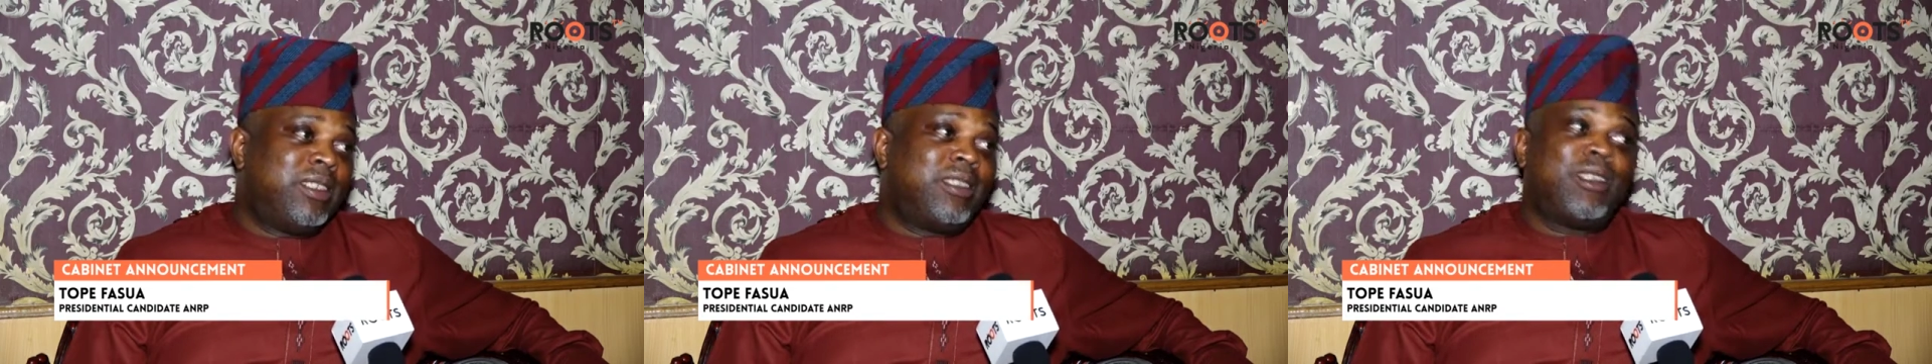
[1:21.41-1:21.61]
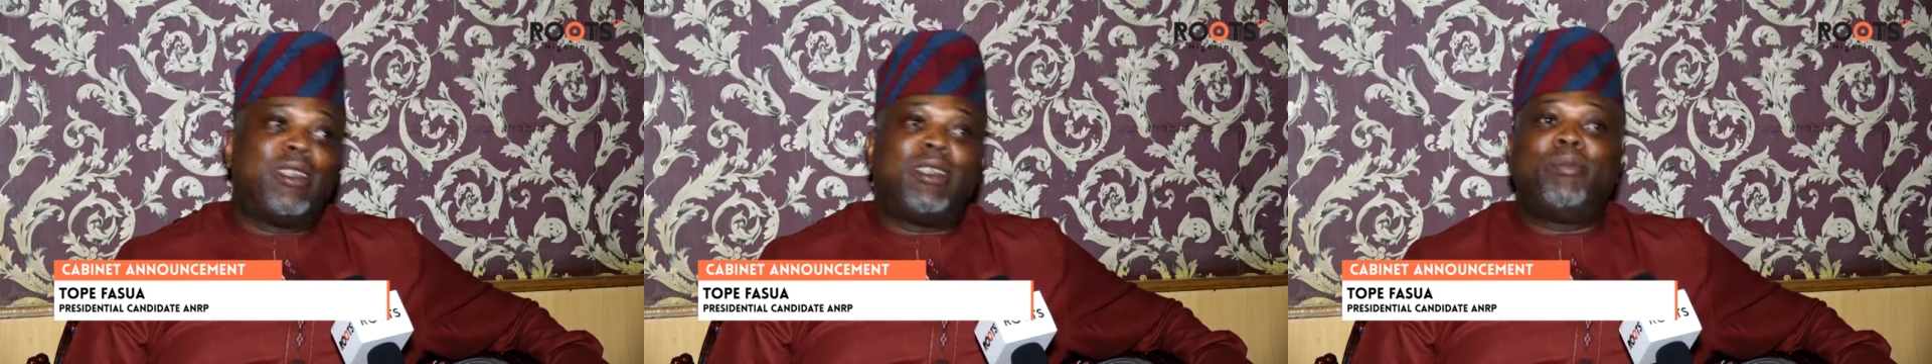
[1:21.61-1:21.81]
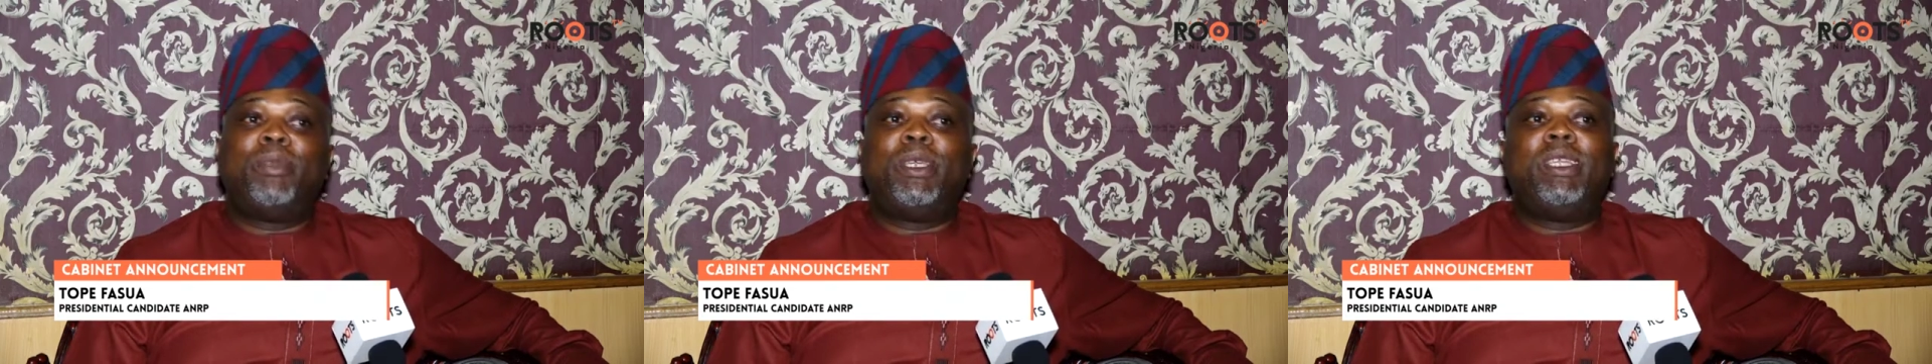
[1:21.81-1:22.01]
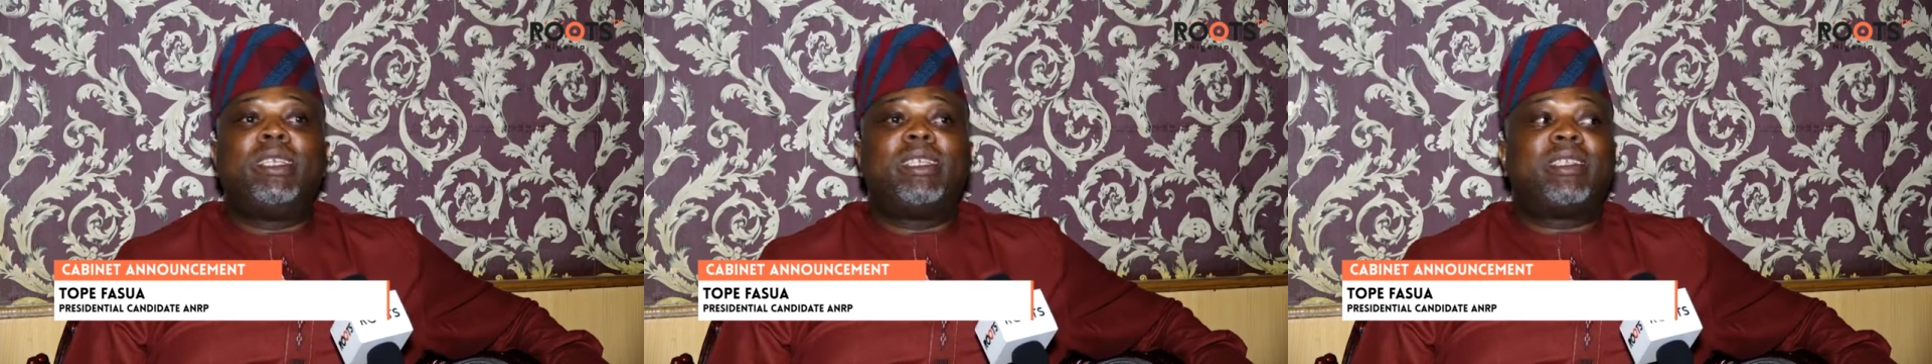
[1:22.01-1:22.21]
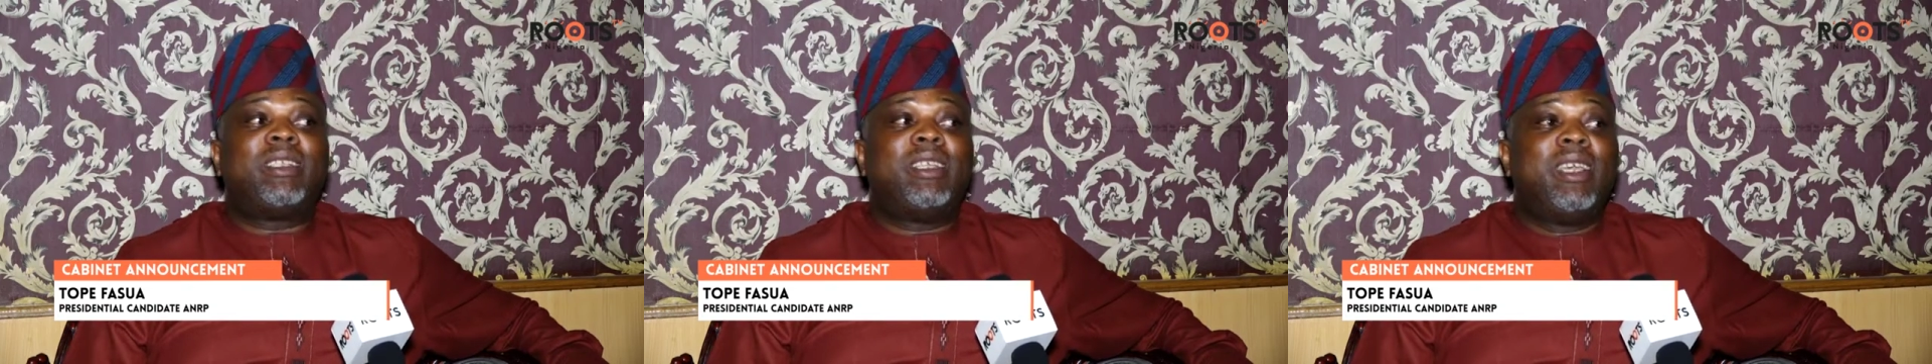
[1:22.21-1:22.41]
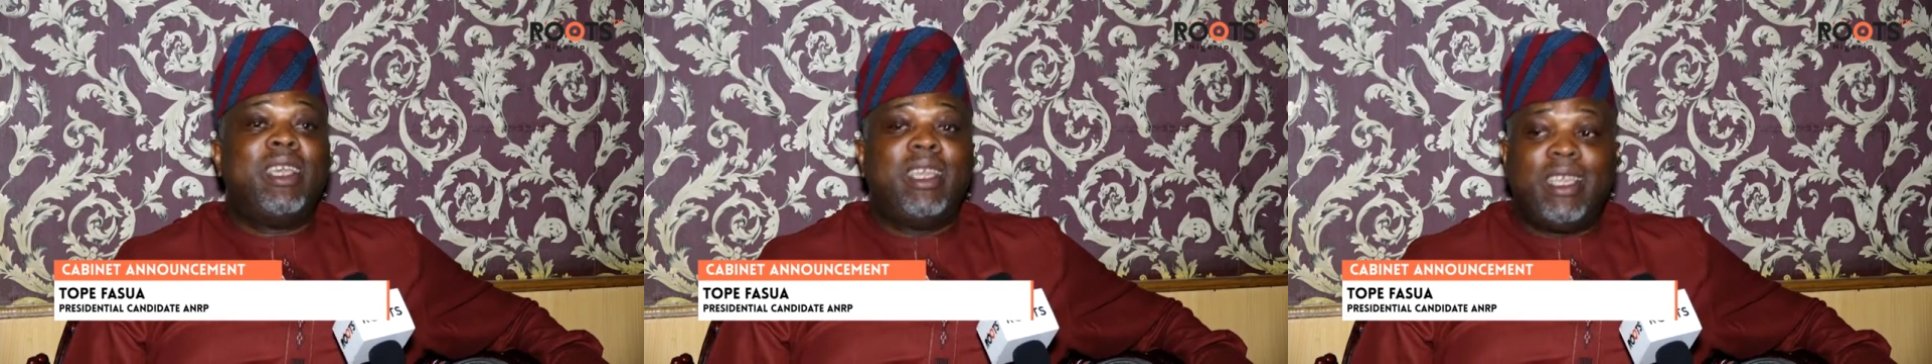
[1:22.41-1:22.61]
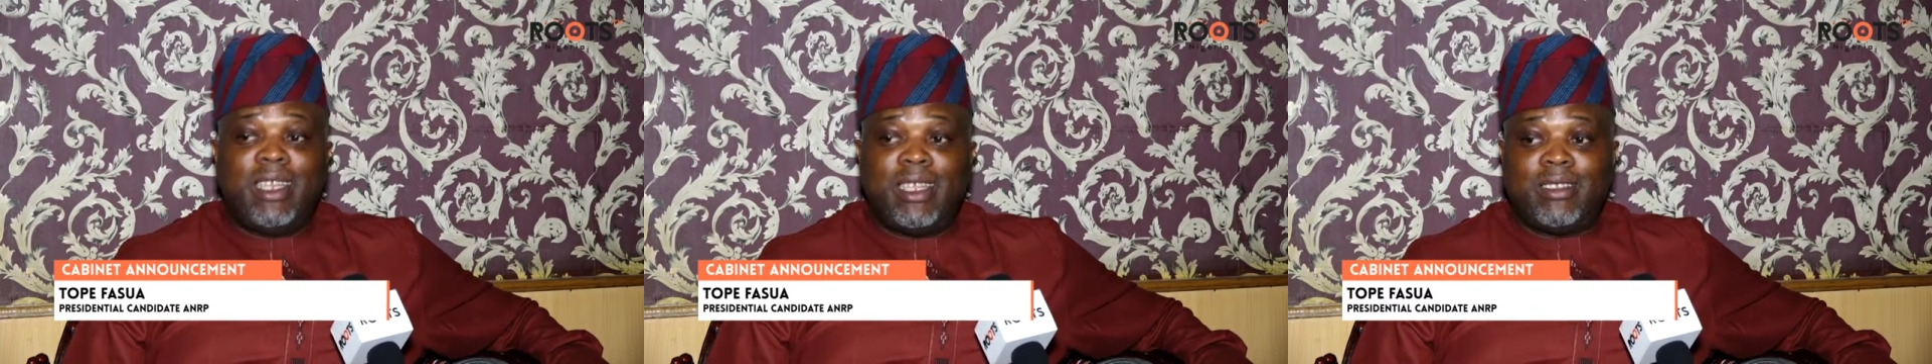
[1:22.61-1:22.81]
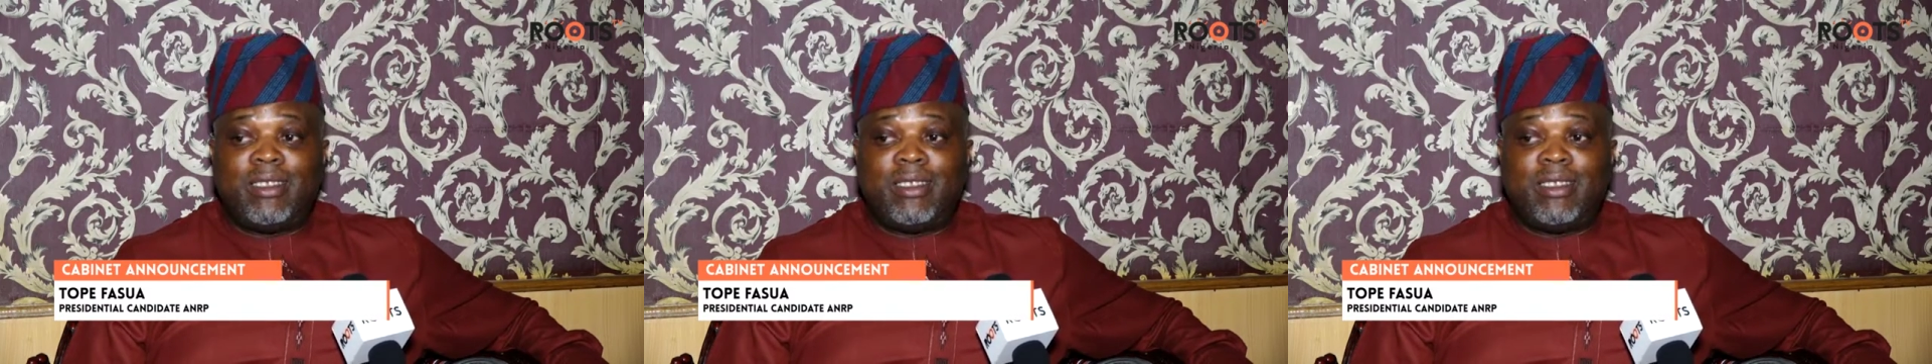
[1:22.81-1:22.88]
It's going to be in a